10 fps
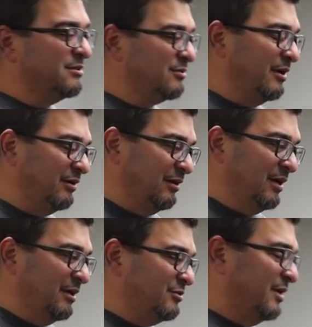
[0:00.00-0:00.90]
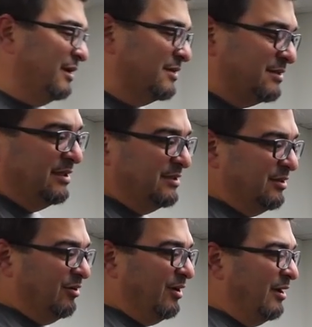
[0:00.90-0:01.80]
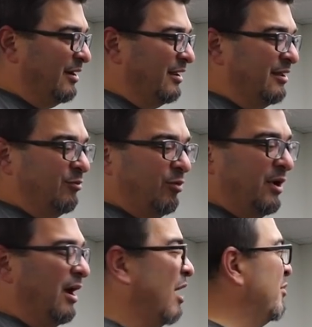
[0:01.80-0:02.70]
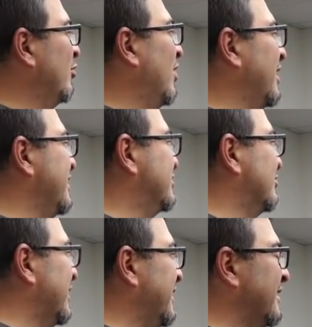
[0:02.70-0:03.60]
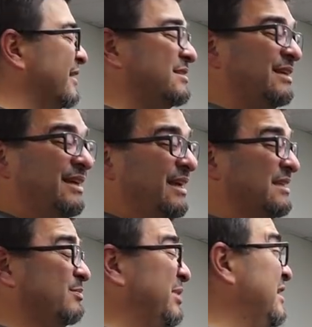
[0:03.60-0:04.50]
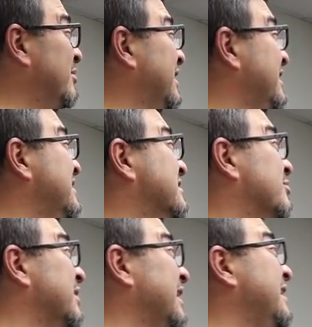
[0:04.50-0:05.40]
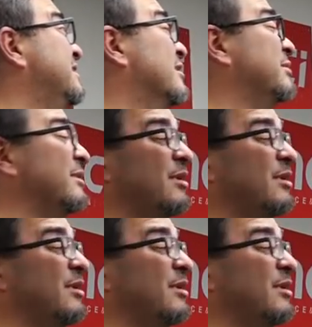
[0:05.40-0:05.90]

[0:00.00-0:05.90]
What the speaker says: straight trails. So I'm on rocky terrain, and it's beating my knees up, and I need something.